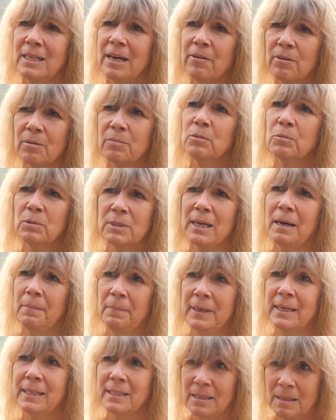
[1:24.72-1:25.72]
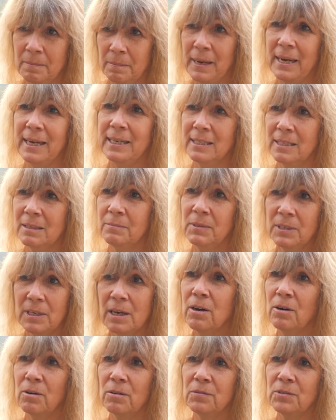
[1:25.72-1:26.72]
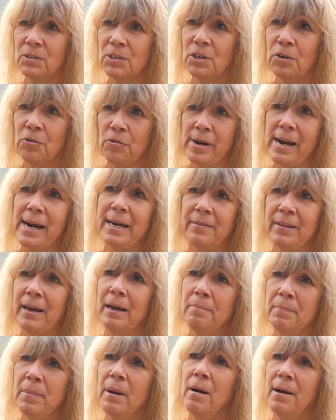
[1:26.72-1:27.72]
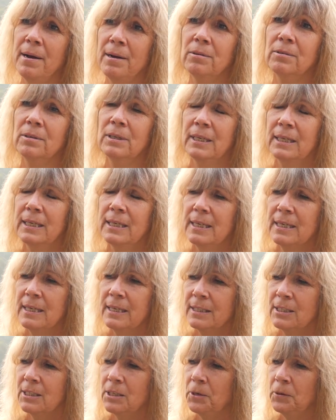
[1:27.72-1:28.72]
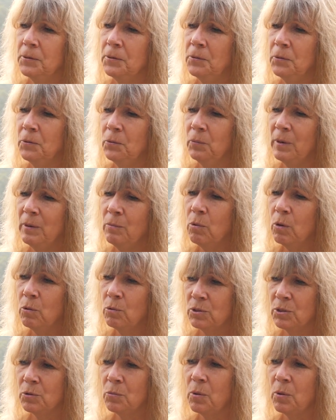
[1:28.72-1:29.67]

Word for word: terrible was happening to the bears themselves to create that bile. So we walked